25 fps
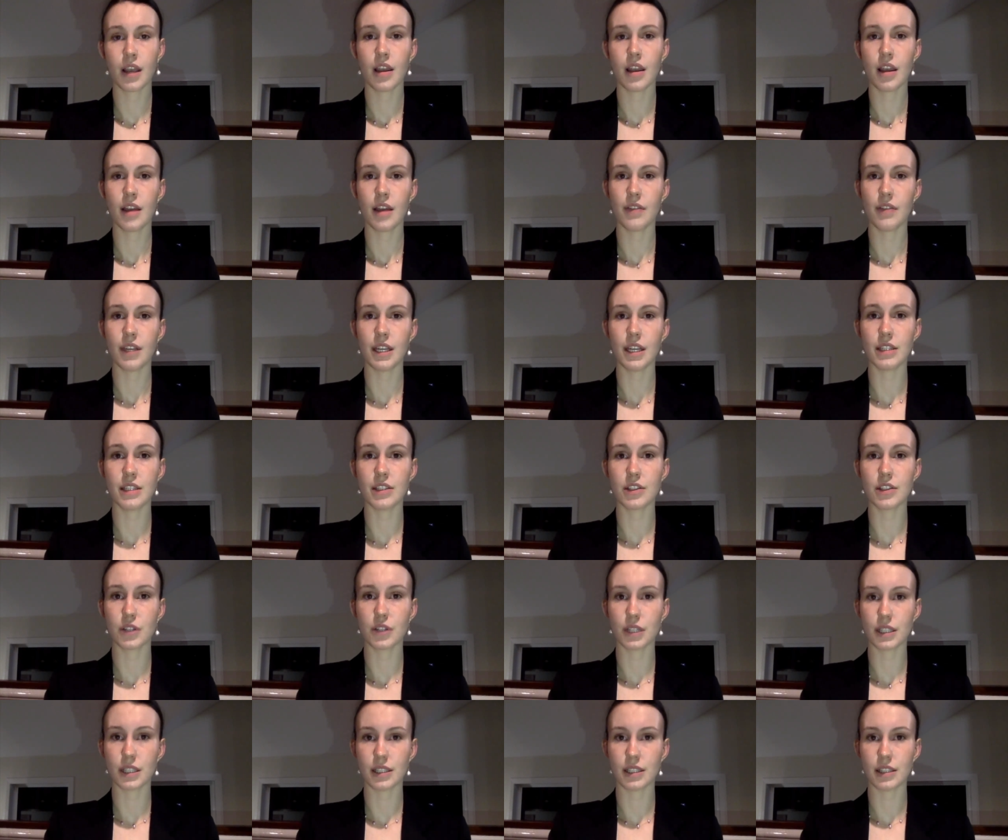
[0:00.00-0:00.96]
If the
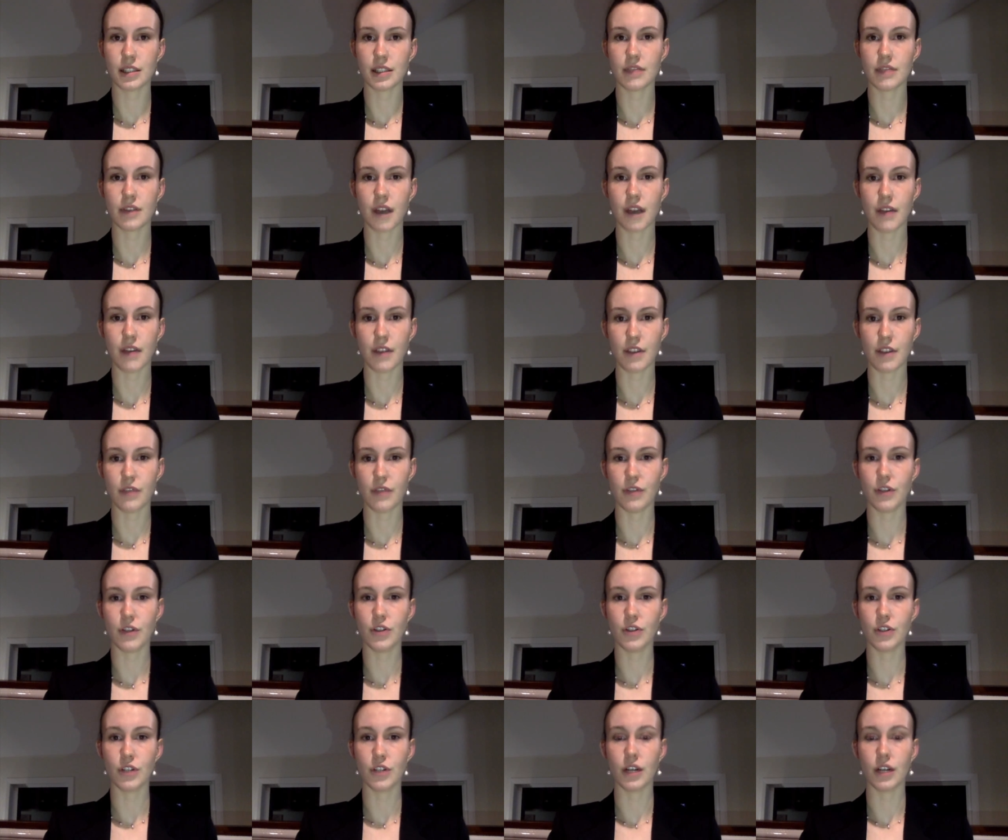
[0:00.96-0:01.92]
industry is to survive in the
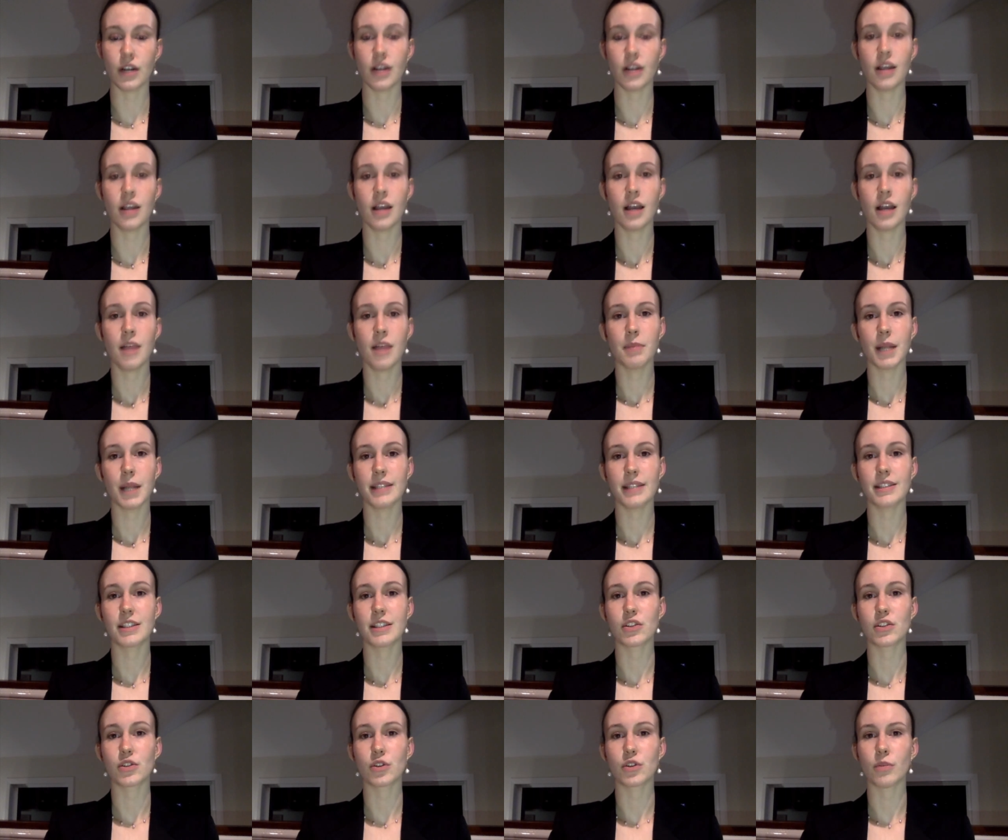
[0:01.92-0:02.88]
future,
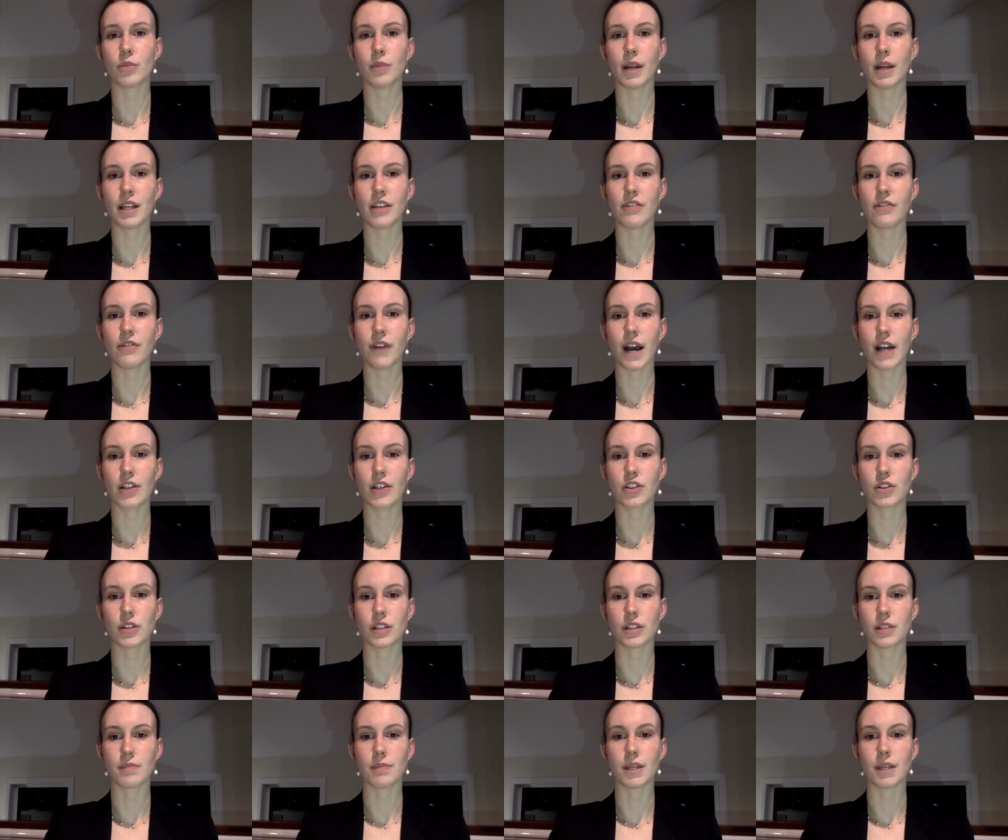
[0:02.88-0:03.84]
plastic straw
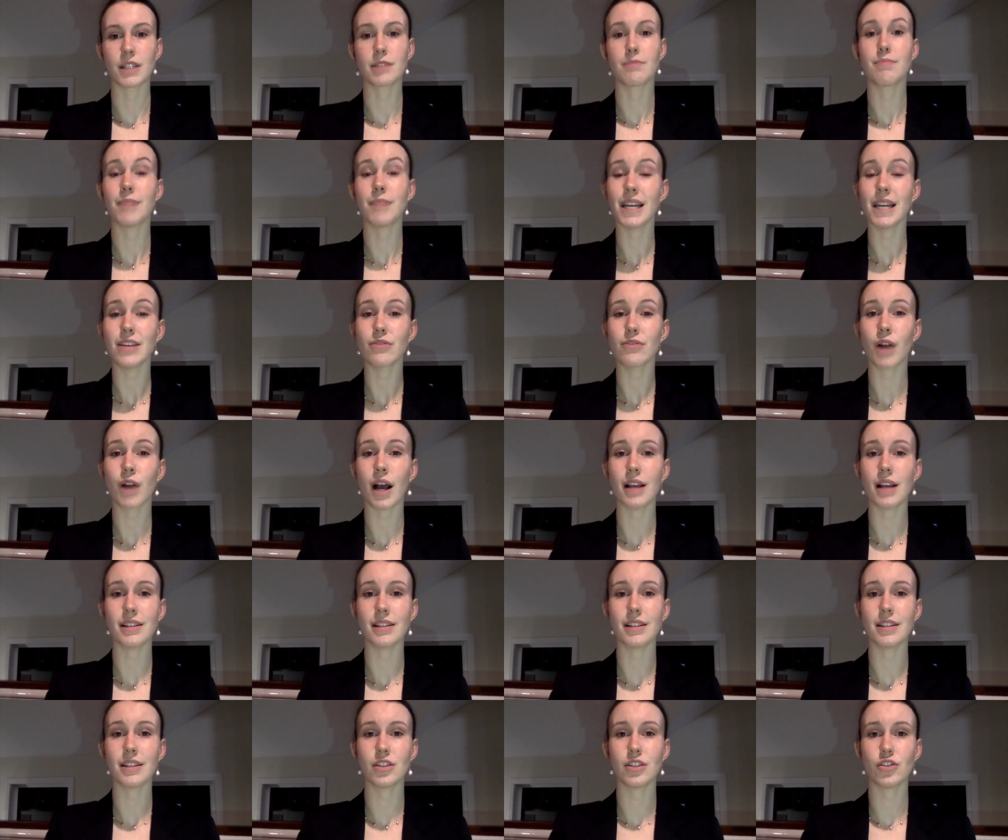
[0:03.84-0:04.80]
manufacturers must meet
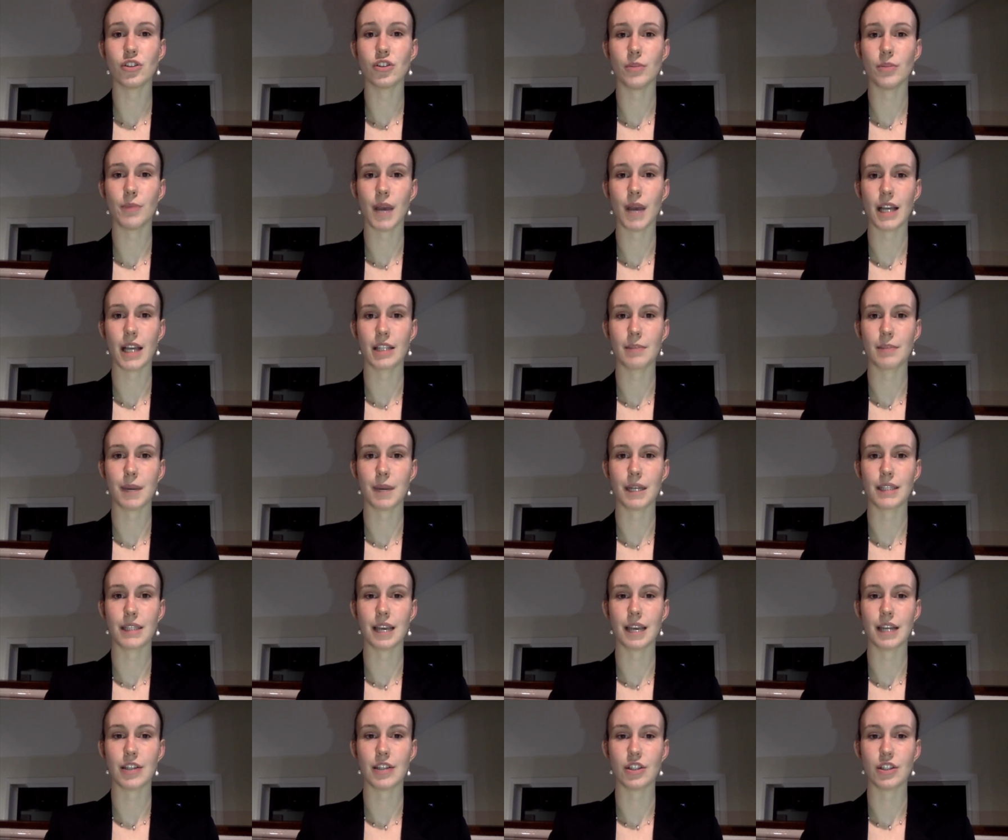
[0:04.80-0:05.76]
rising consumer
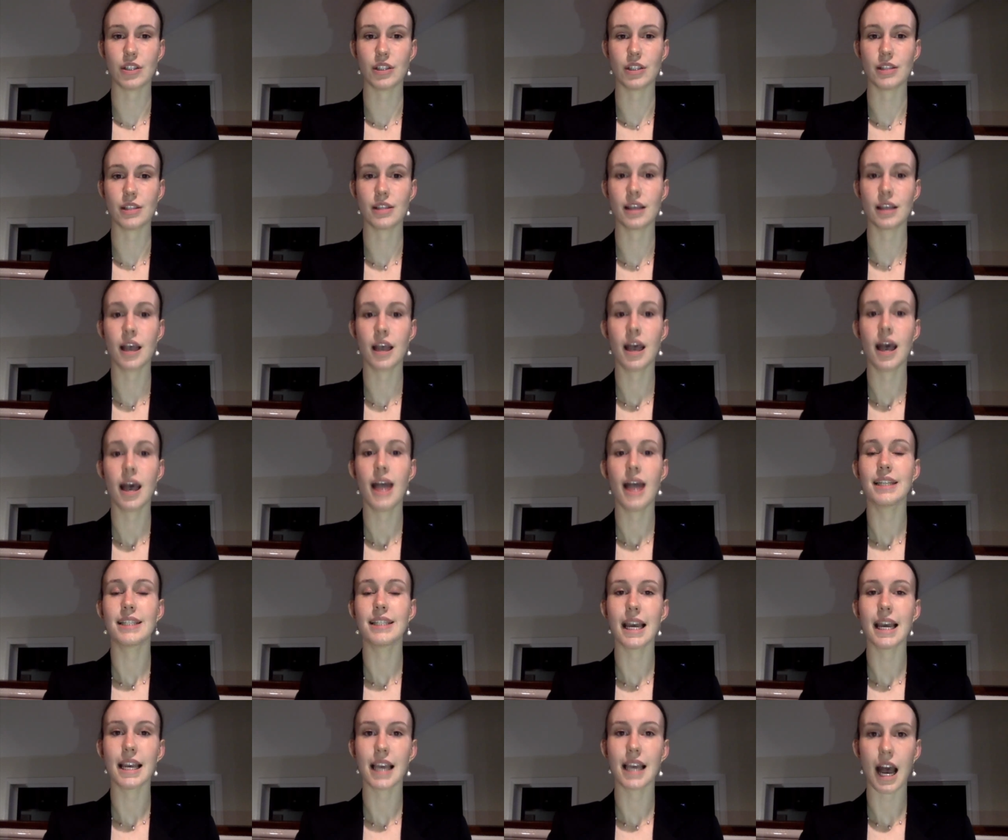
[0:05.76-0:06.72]
expectations and
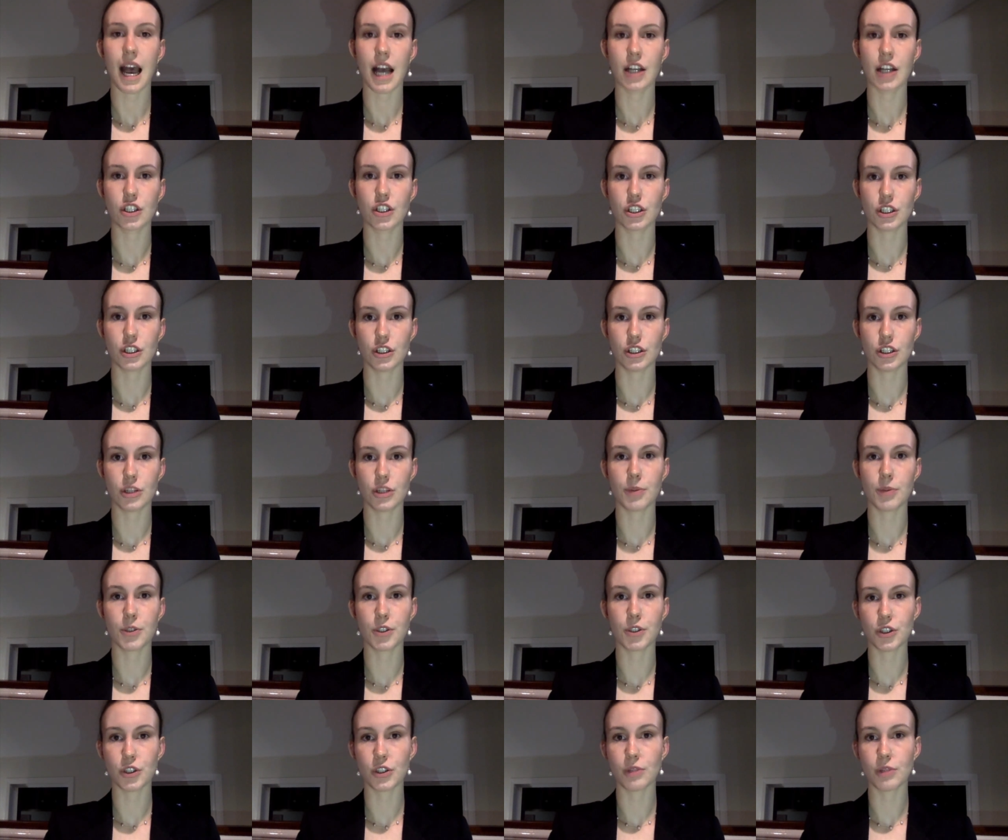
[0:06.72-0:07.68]
take action to
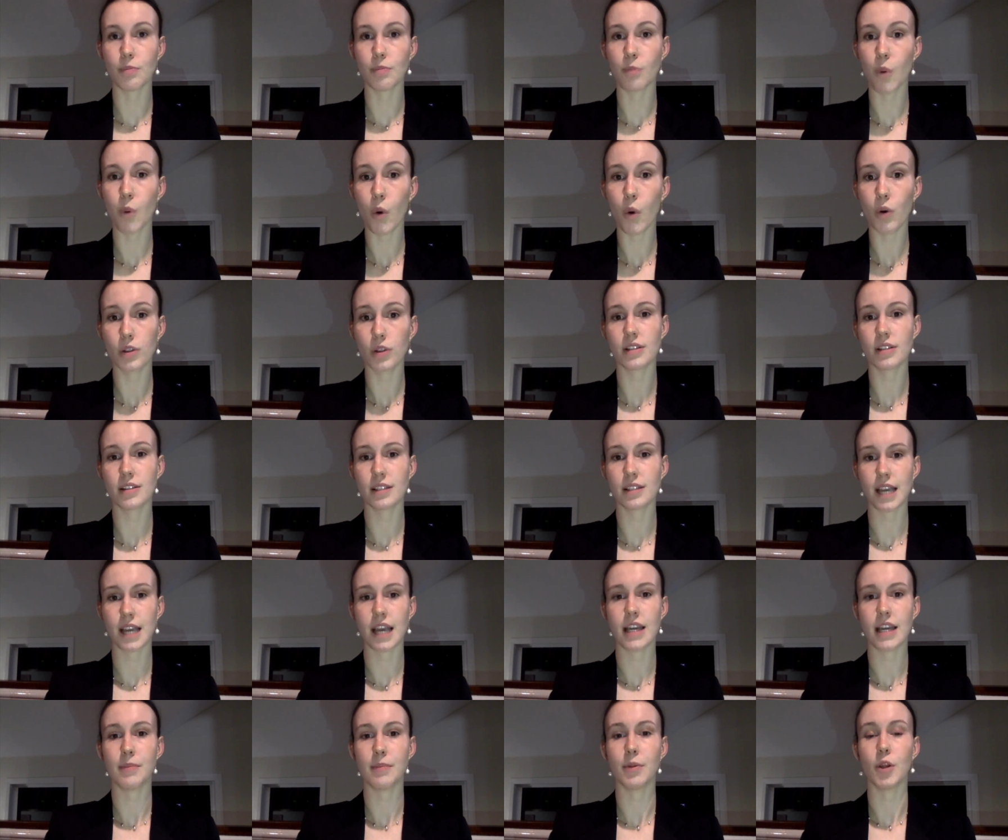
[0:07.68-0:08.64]
produce more
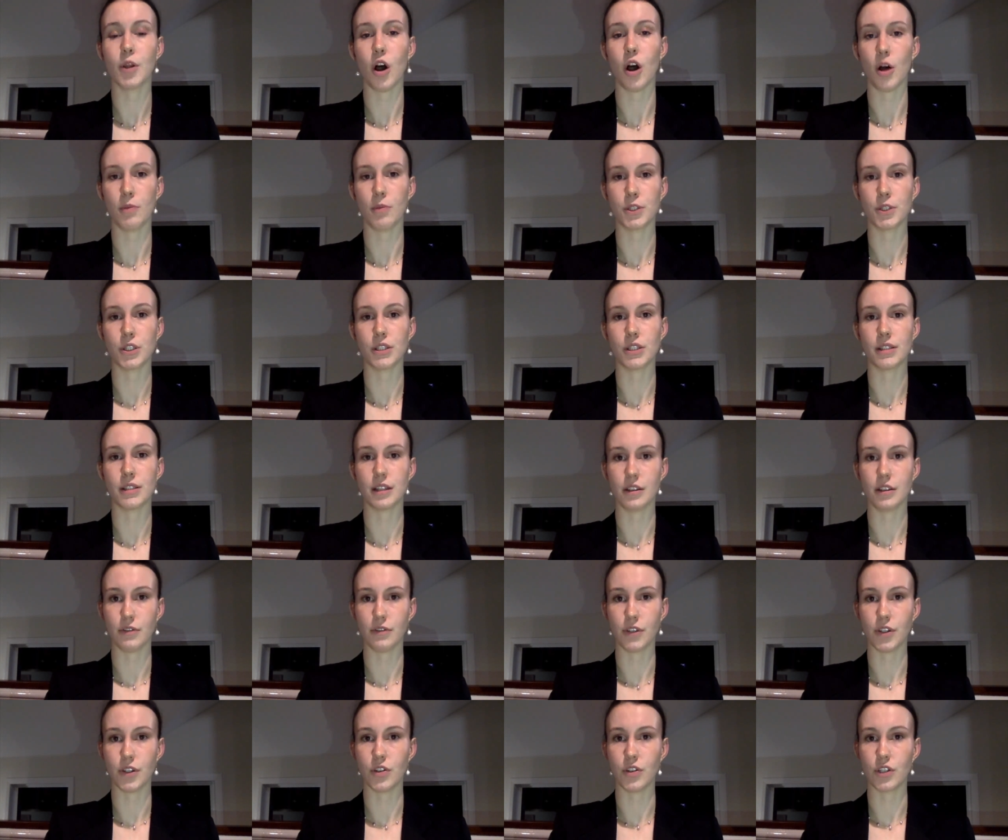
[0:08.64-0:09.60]
sustainable options in the
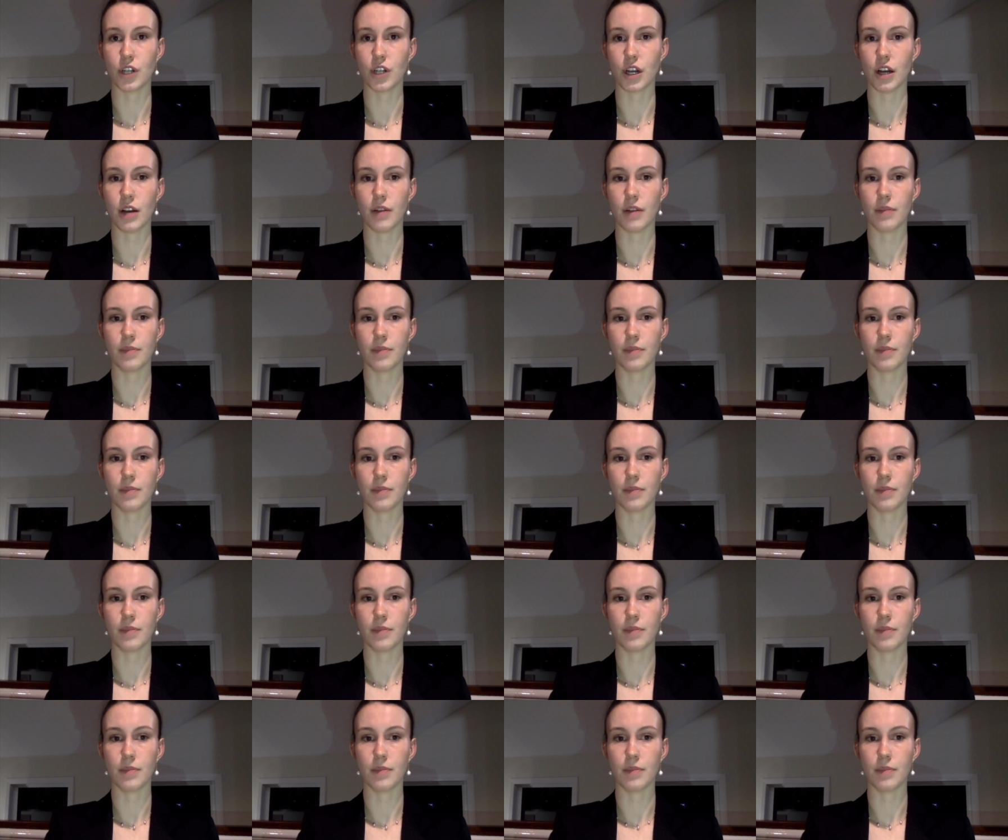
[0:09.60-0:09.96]
future.